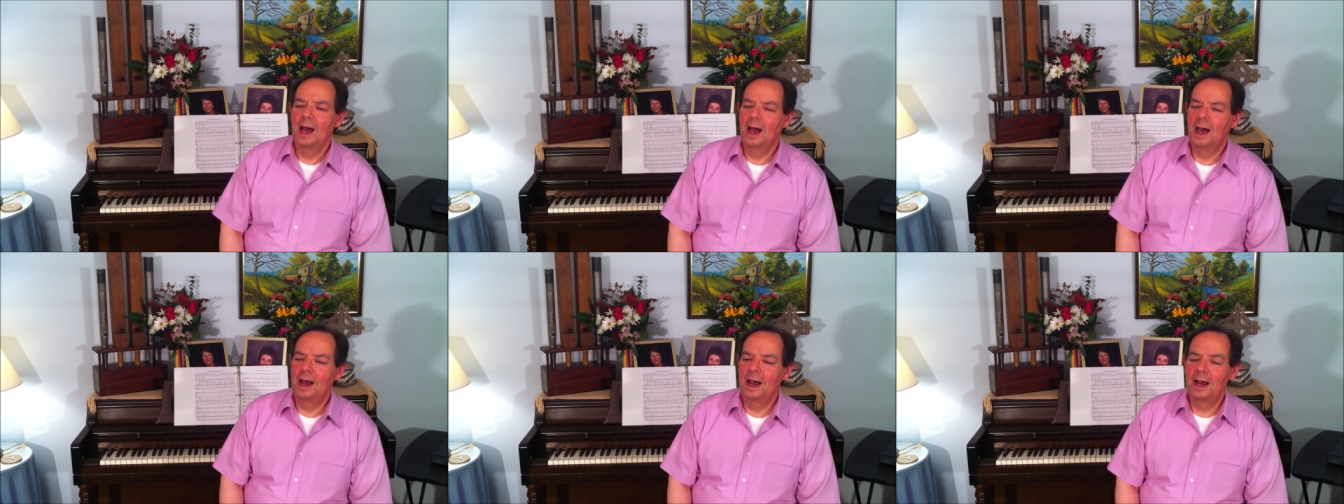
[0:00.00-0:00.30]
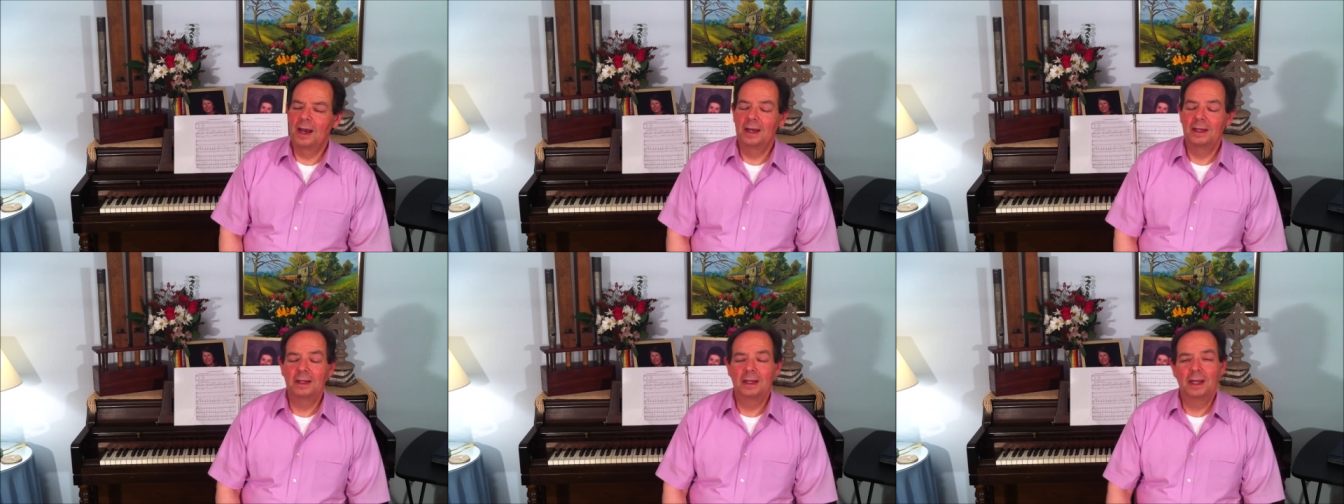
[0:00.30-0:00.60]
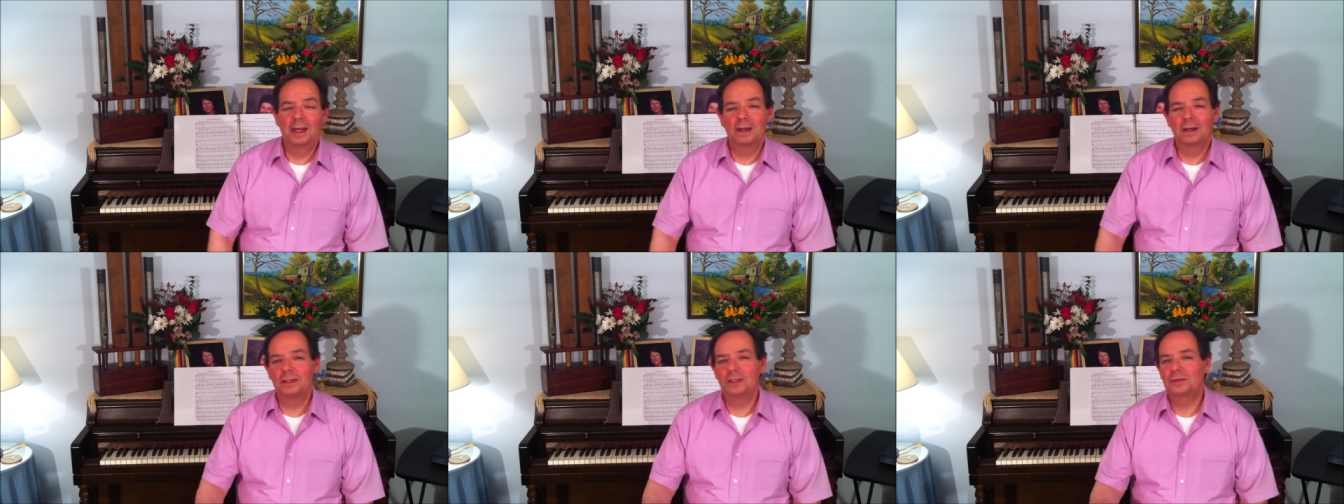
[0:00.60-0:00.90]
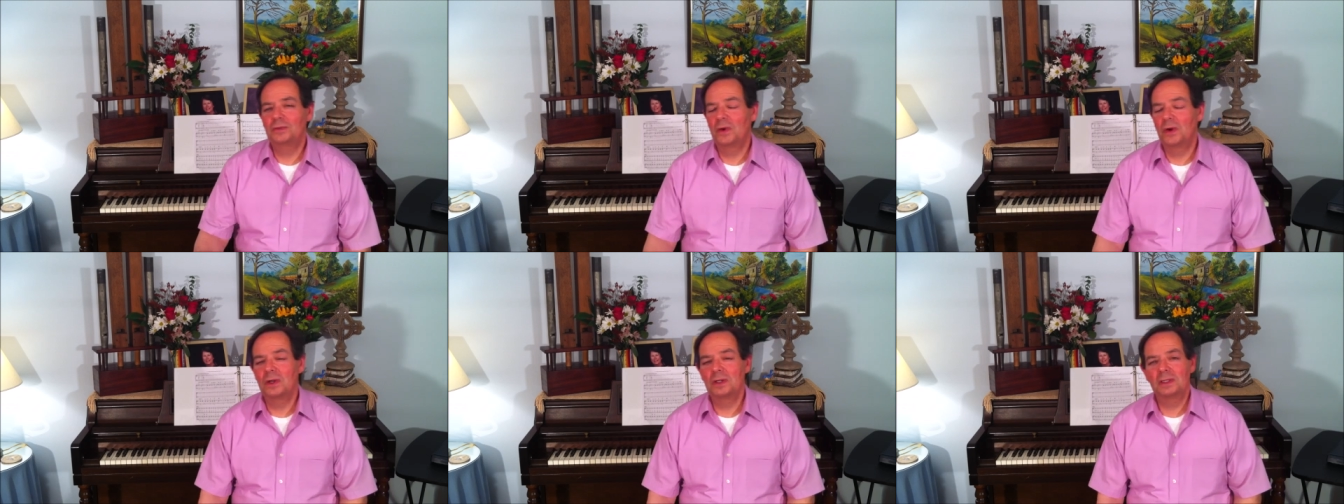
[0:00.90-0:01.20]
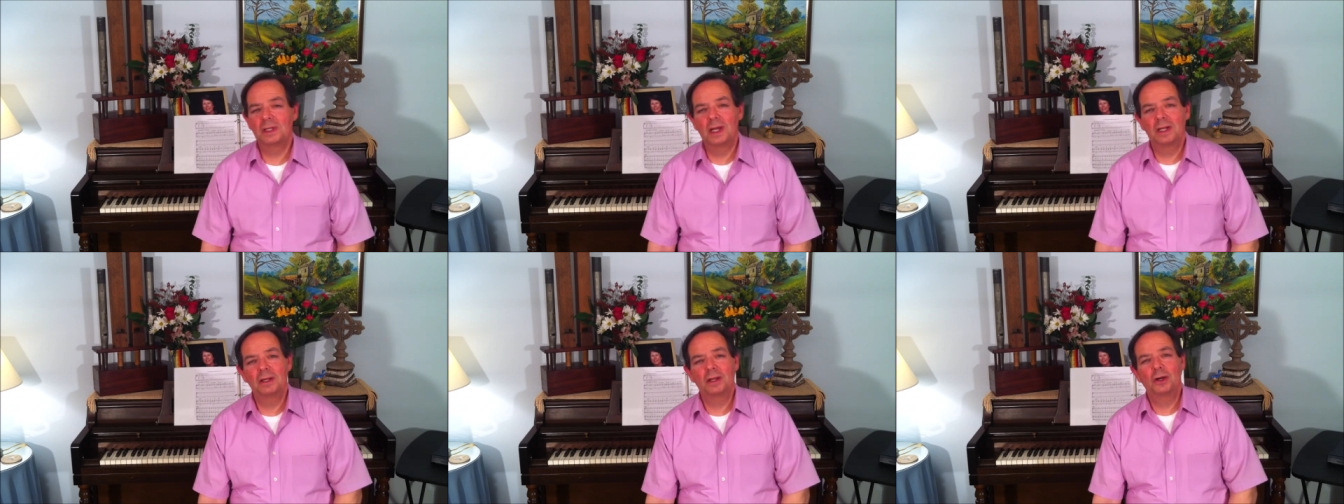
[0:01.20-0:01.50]
Now, as
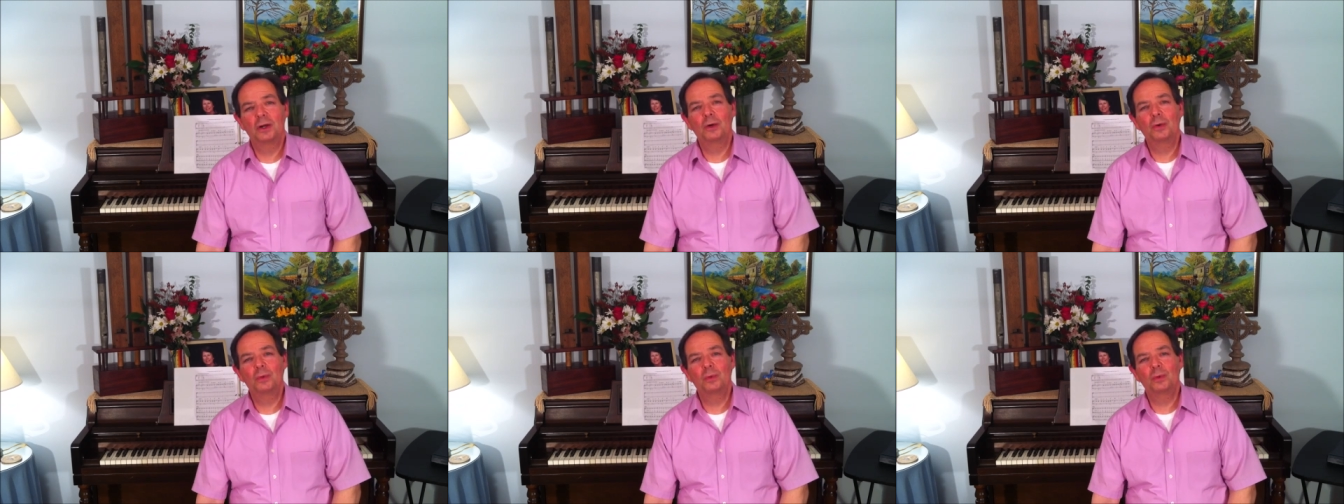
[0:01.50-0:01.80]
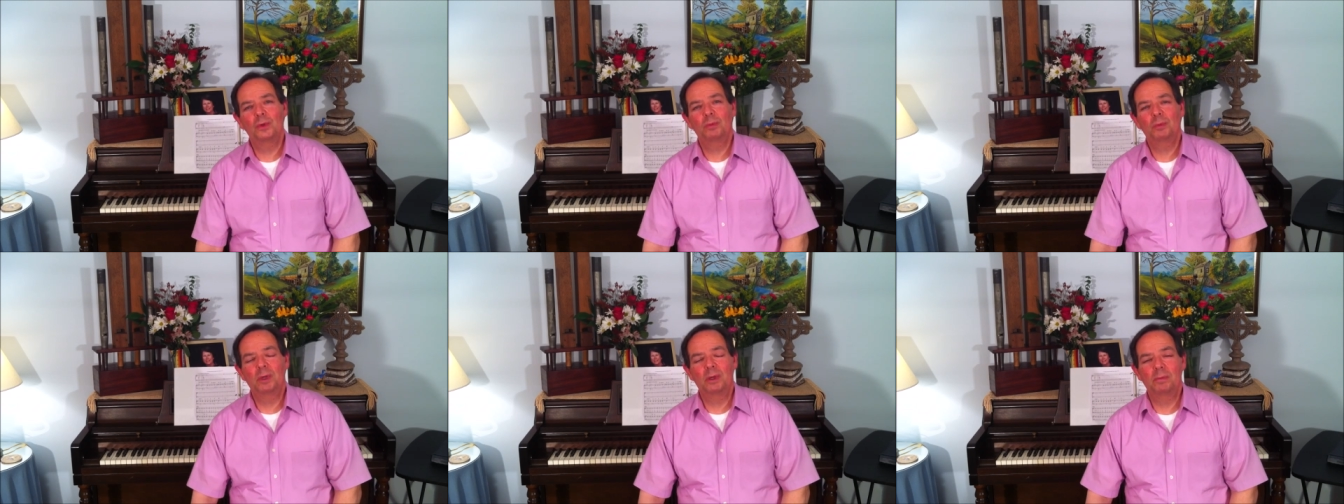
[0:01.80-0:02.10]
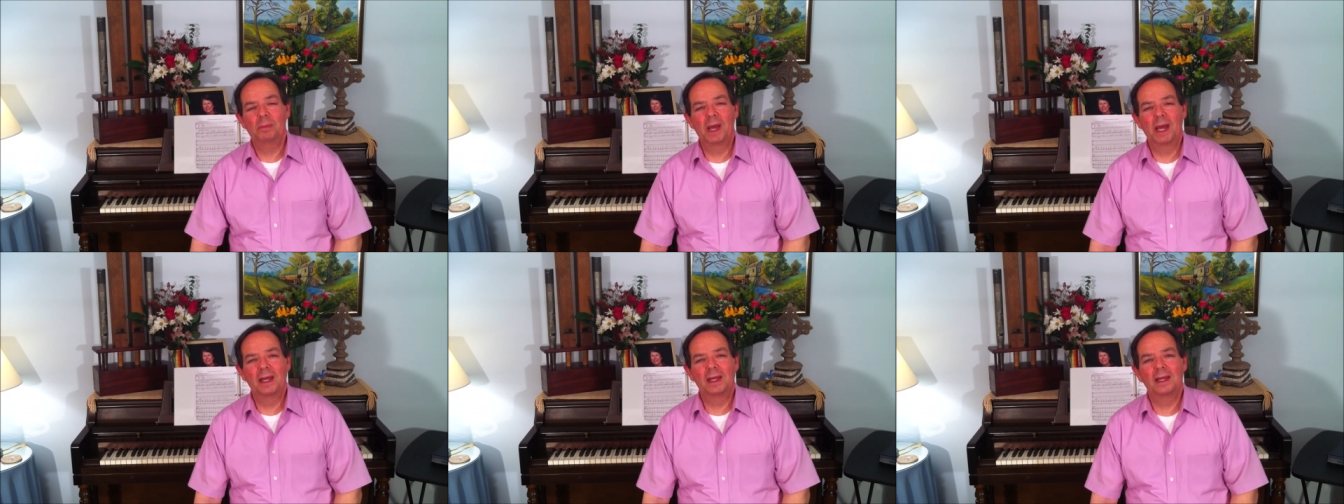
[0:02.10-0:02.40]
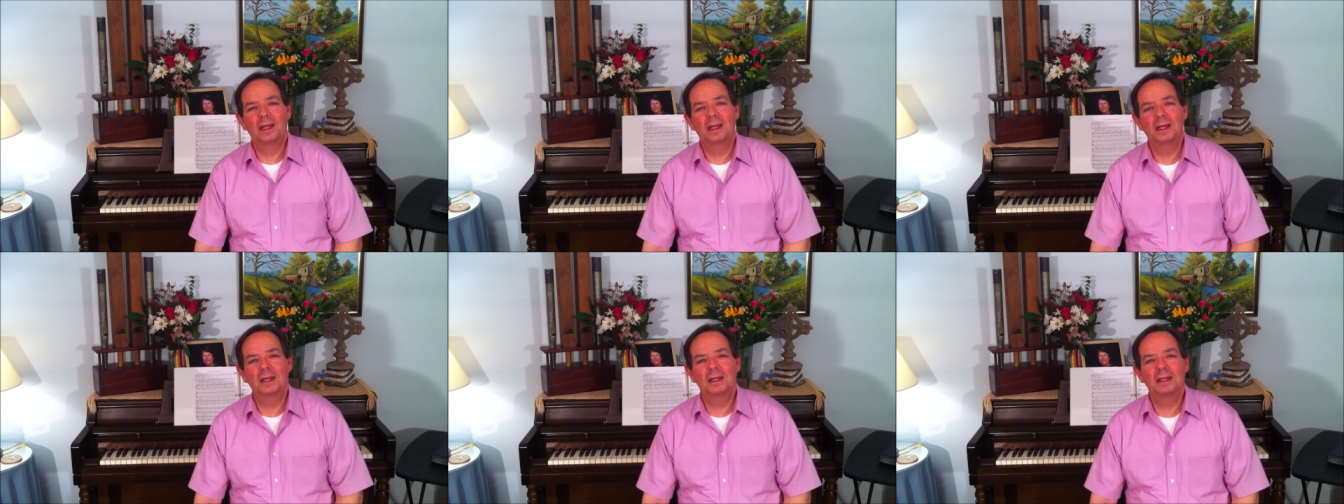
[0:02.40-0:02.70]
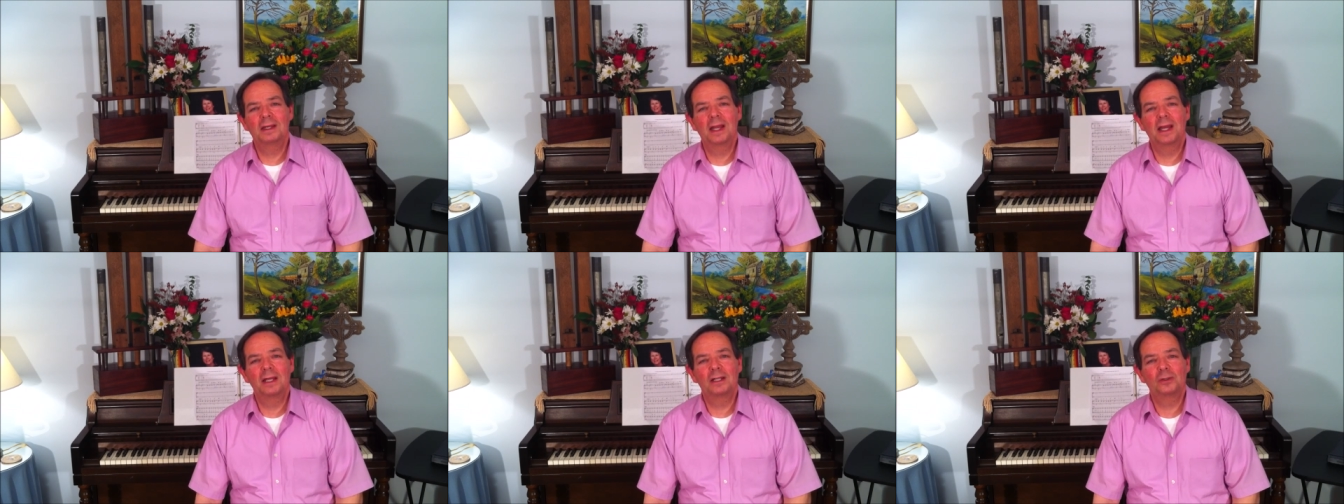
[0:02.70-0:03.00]
far as I know, we'll be back
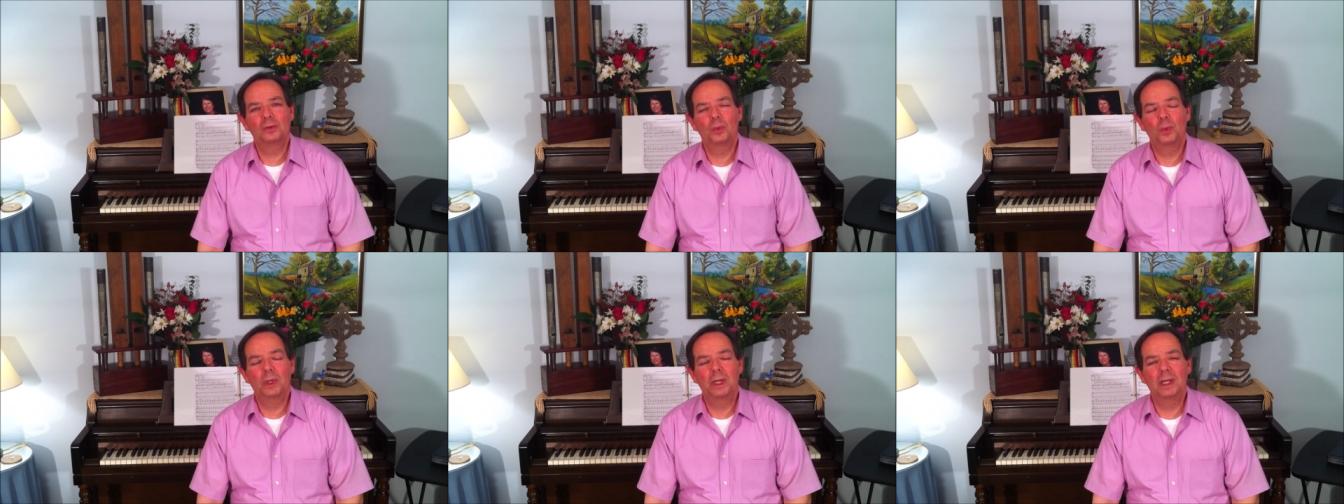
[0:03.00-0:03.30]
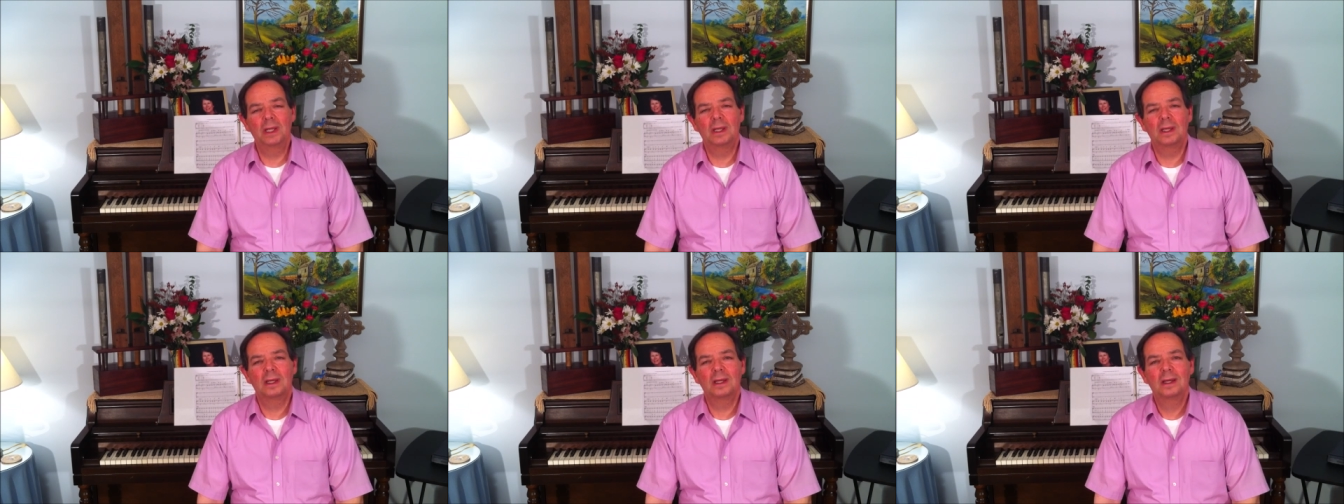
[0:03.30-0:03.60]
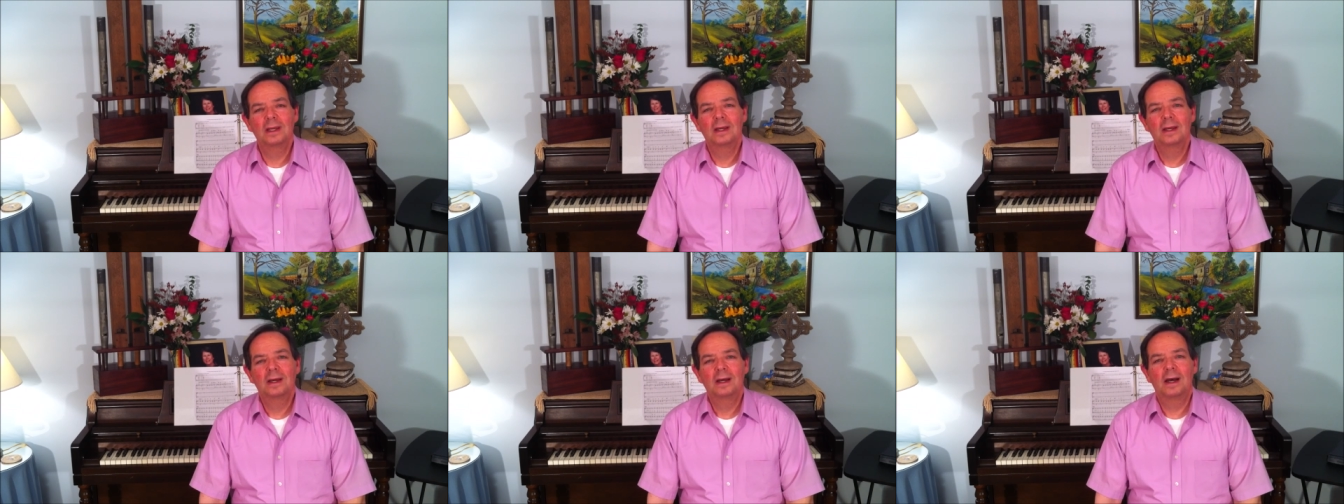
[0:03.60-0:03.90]
again next week